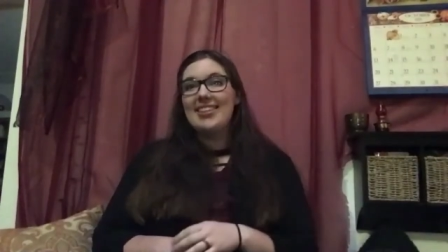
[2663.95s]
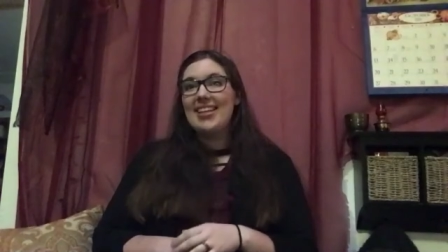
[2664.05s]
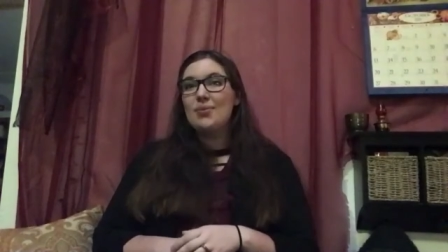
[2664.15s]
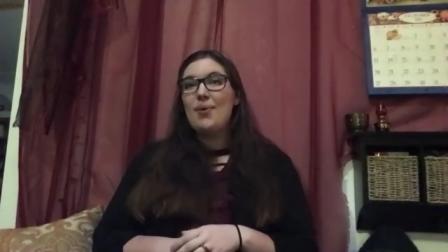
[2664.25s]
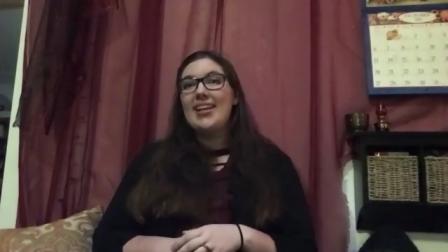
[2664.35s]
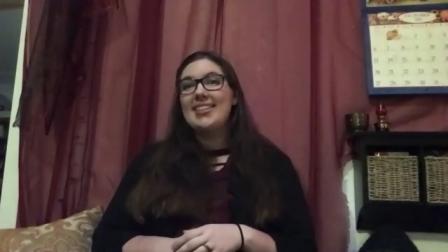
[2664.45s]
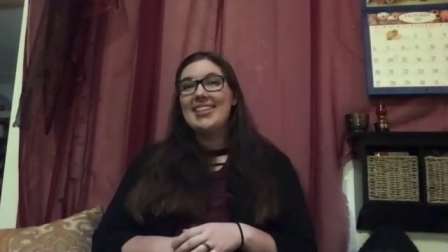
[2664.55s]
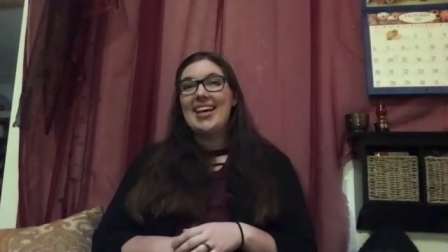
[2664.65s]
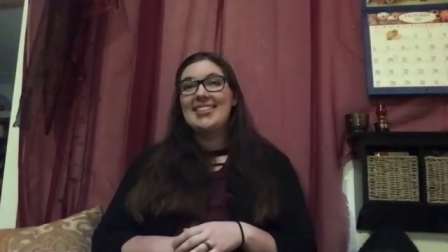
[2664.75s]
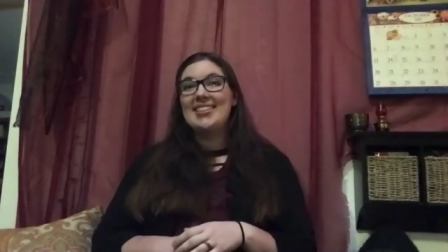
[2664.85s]
That's why it's
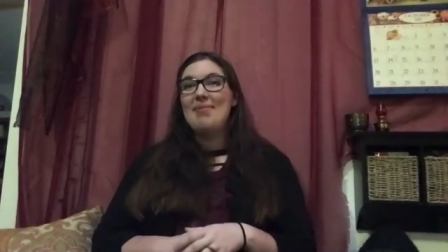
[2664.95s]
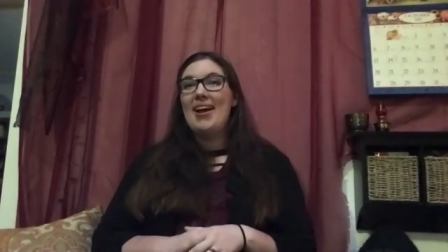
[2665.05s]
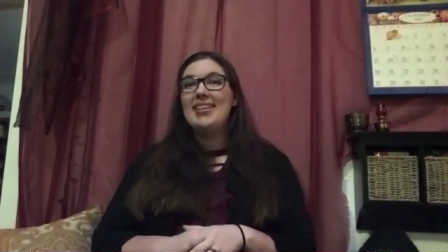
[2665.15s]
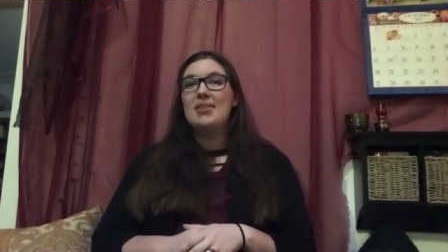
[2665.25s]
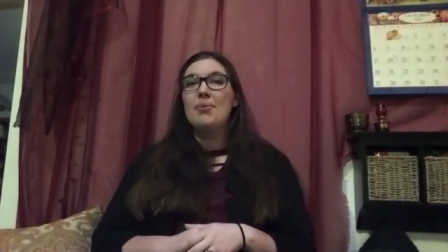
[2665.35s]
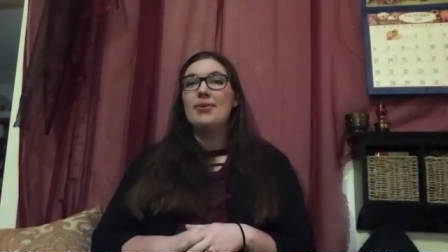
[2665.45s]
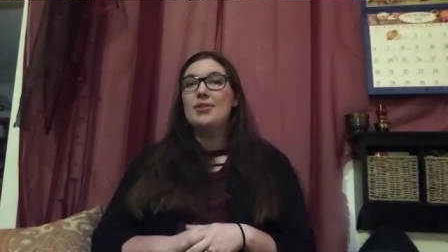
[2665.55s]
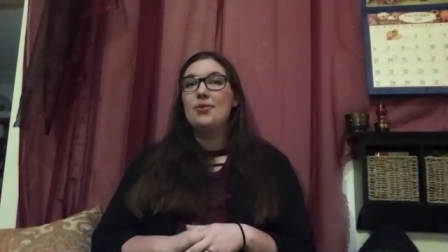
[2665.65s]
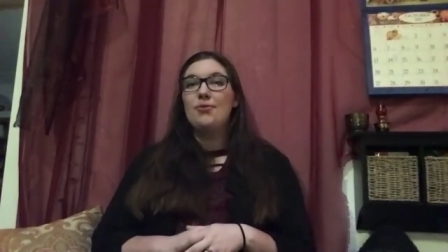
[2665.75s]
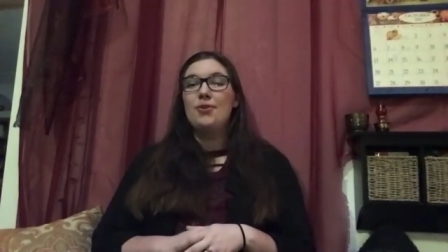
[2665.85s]

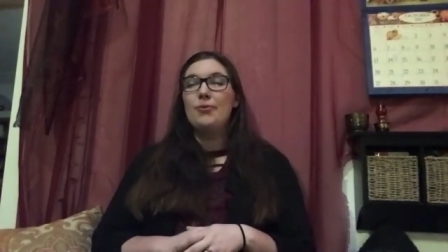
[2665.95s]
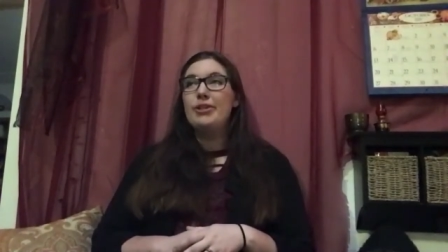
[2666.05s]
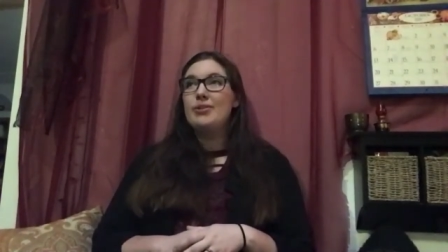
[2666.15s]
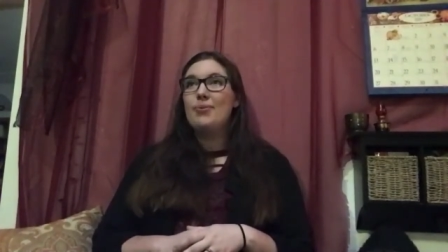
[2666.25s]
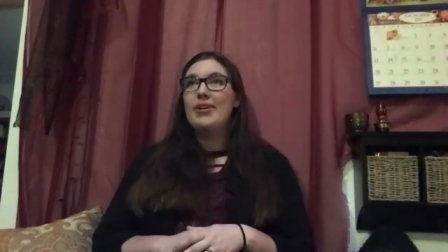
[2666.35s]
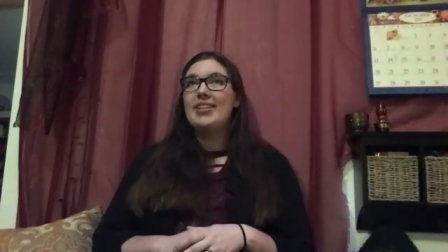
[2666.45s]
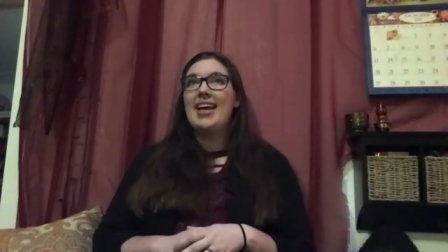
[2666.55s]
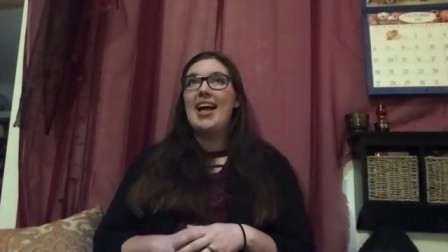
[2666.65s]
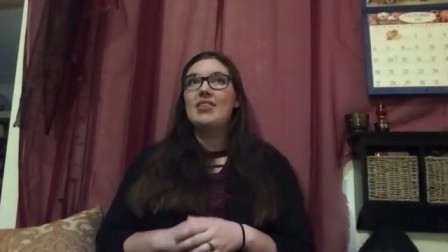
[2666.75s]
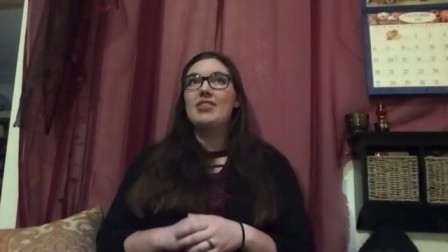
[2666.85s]
so if you just want to
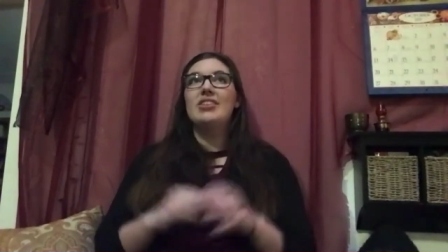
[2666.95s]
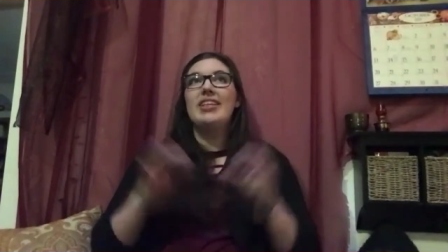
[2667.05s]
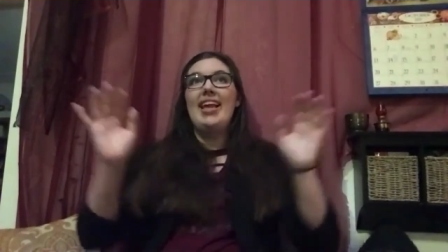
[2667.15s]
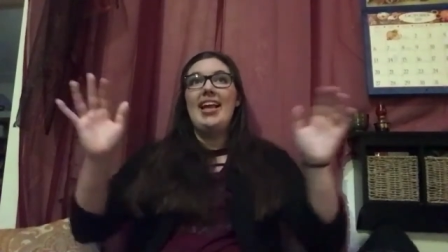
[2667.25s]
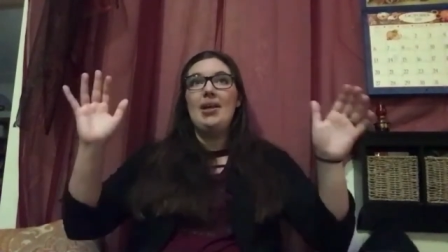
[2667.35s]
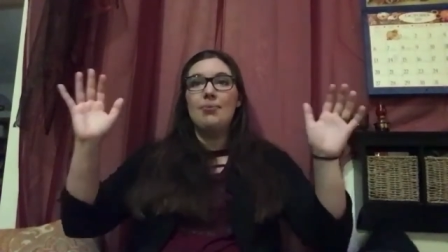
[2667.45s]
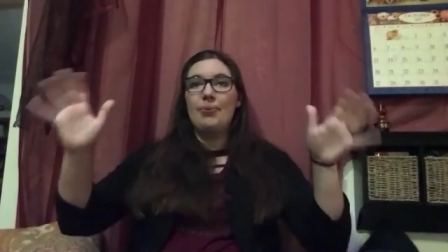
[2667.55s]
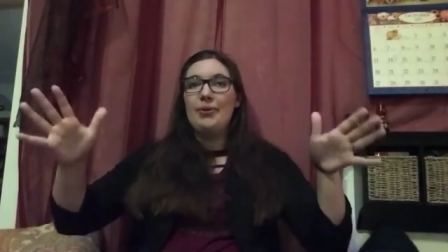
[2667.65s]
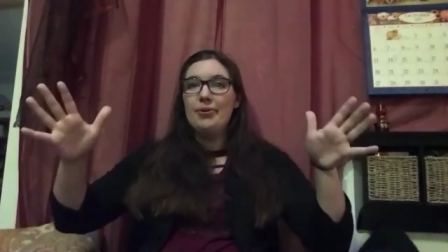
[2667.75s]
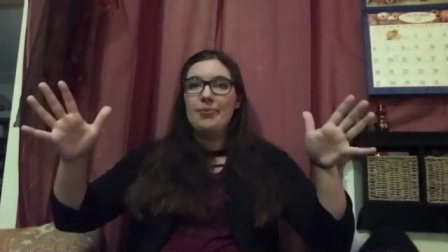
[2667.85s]
tackle a
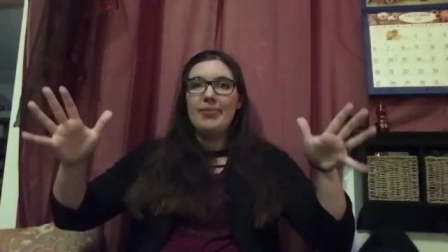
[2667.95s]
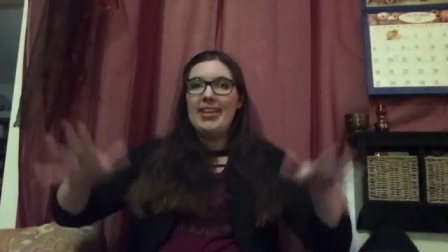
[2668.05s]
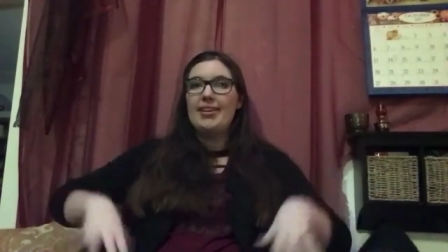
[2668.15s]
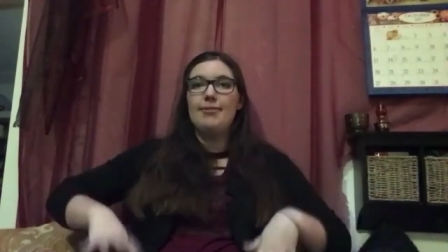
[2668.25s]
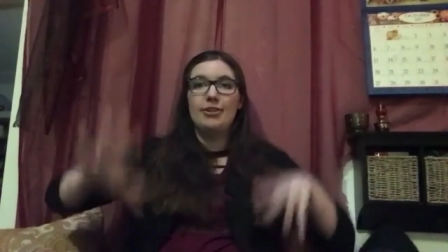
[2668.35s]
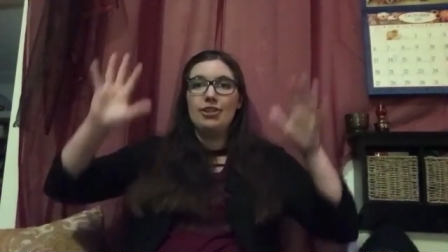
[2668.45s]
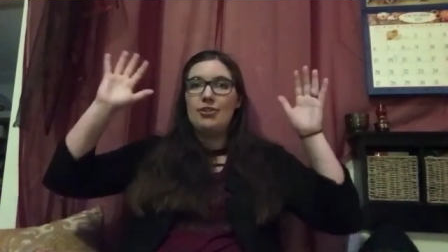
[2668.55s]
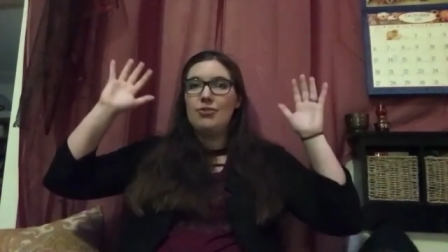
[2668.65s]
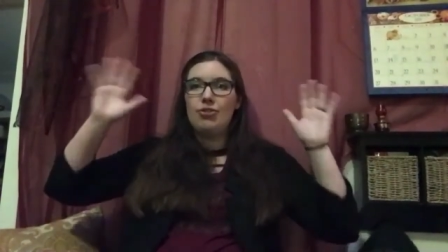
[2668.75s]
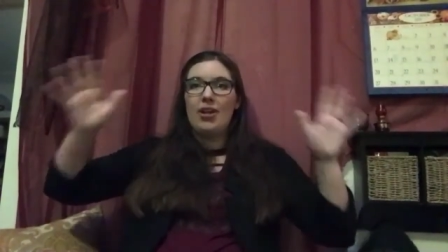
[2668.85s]
room, like if you're
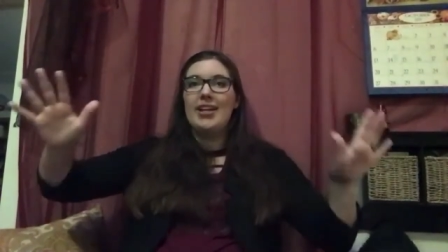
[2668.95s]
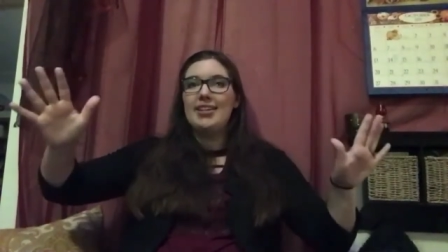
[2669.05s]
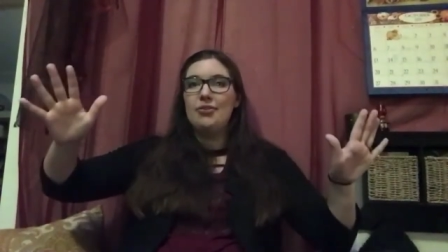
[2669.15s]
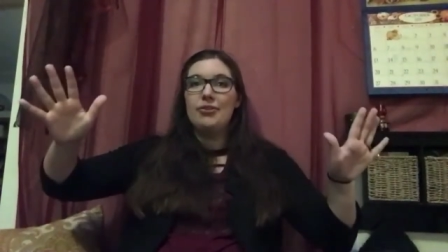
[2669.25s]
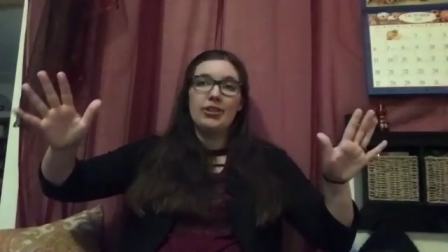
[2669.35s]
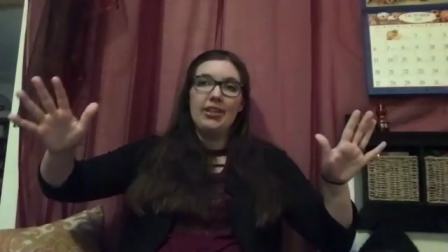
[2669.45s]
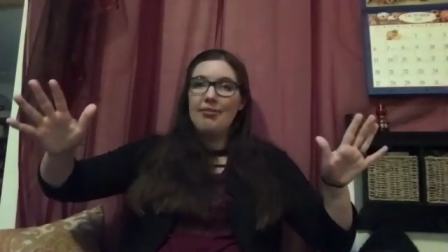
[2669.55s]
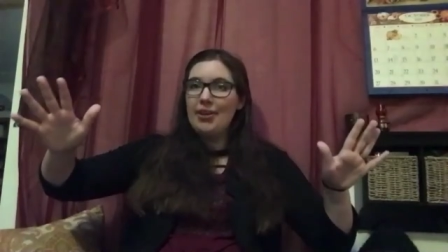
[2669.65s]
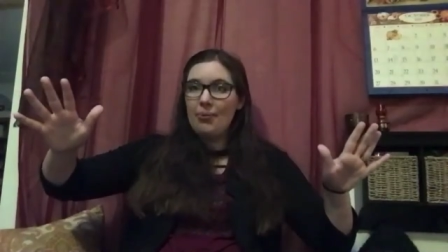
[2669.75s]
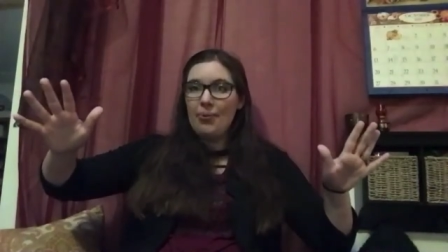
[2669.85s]
just trying to do your
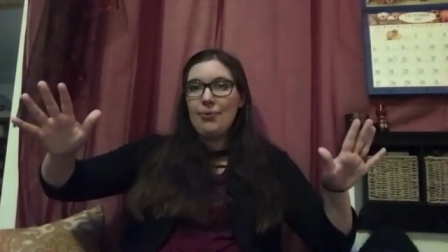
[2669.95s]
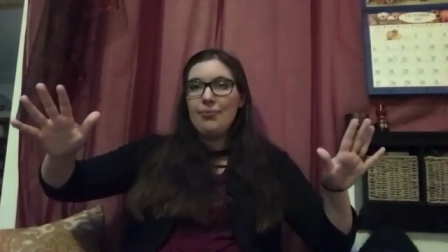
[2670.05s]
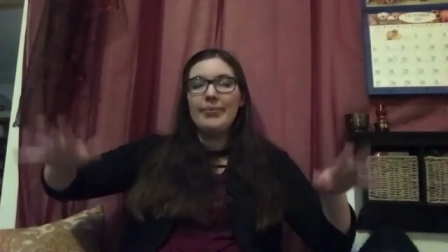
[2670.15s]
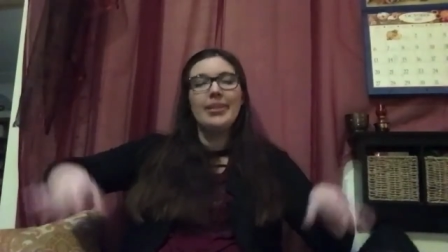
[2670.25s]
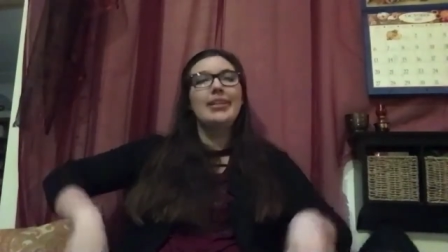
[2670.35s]
living room,